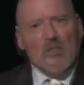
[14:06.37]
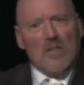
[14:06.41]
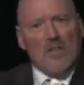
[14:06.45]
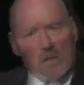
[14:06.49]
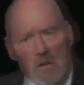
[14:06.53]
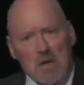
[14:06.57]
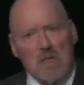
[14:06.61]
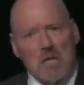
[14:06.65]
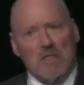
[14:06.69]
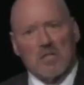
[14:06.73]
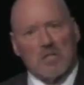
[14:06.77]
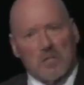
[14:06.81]

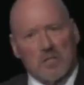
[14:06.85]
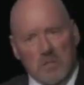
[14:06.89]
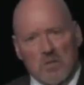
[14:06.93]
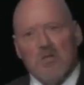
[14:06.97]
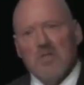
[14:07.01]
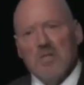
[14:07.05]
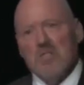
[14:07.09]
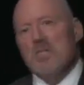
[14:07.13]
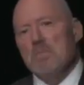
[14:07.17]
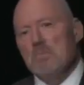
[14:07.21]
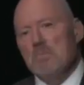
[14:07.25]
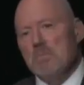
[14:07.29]
there are
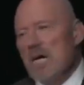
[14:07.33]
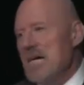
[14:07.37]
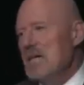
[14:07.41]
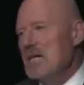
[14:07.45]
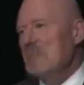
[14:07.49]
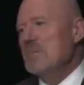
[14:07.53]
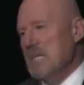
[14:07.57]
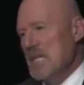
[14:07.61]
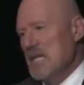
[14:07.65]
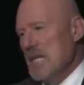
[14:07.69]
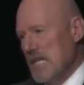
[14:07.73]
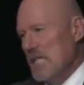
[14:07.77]
certain
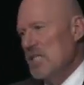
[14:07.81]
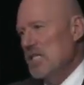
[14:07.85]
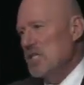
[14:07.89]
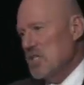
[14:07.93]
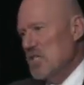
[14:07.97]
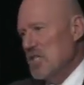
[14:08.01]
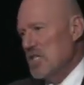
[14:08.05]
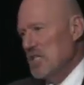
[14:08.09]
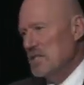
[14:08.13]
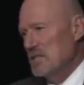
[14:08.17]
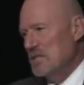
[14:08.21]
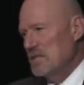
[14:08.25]

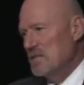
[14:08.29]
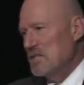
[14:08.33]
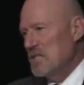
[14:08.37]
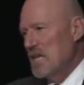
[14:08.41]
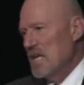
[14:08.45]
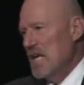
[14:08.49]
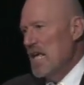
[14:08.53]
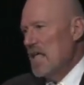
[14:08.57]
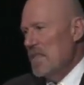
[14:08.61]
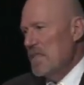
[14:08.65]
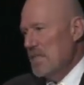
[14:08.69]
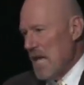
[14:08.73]
abominations